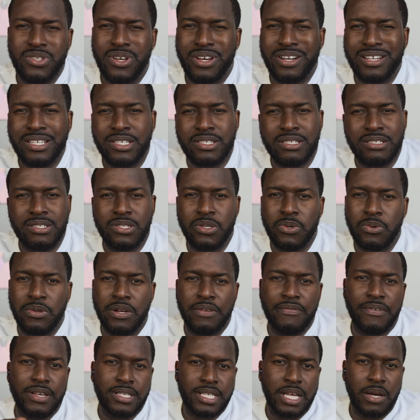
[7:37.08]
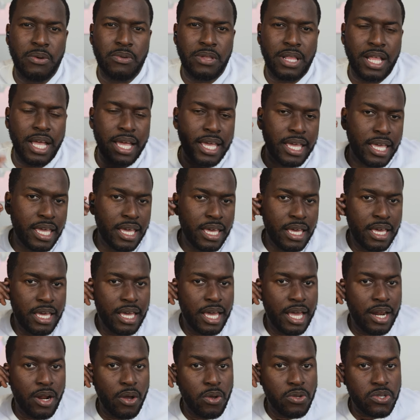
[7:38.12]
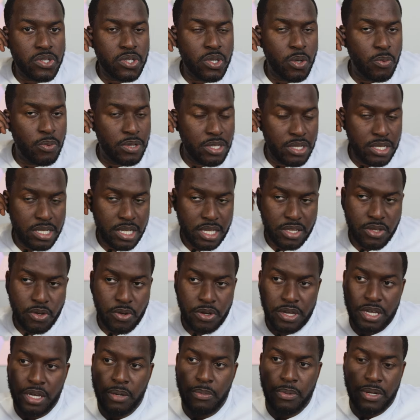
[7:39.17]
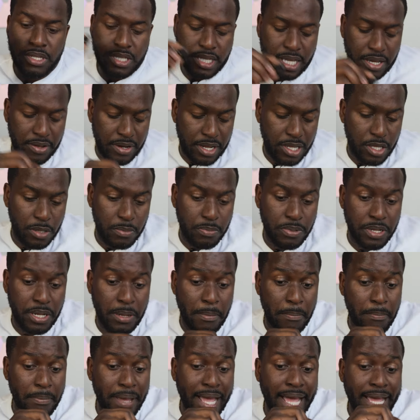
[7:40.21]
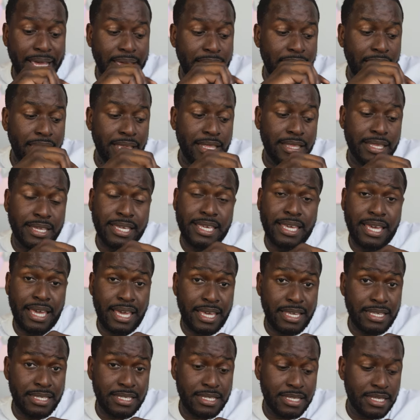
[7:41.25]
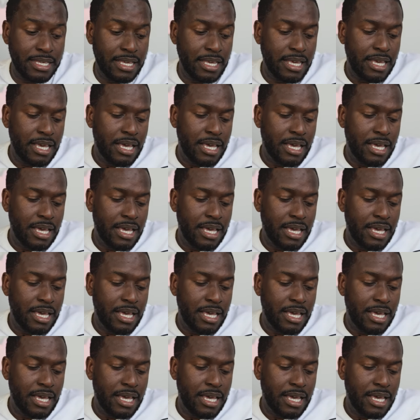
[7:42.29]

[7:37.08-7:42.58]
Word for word: not as intuitive as I would like. And also when you take your earbuds out and you put them back in the case,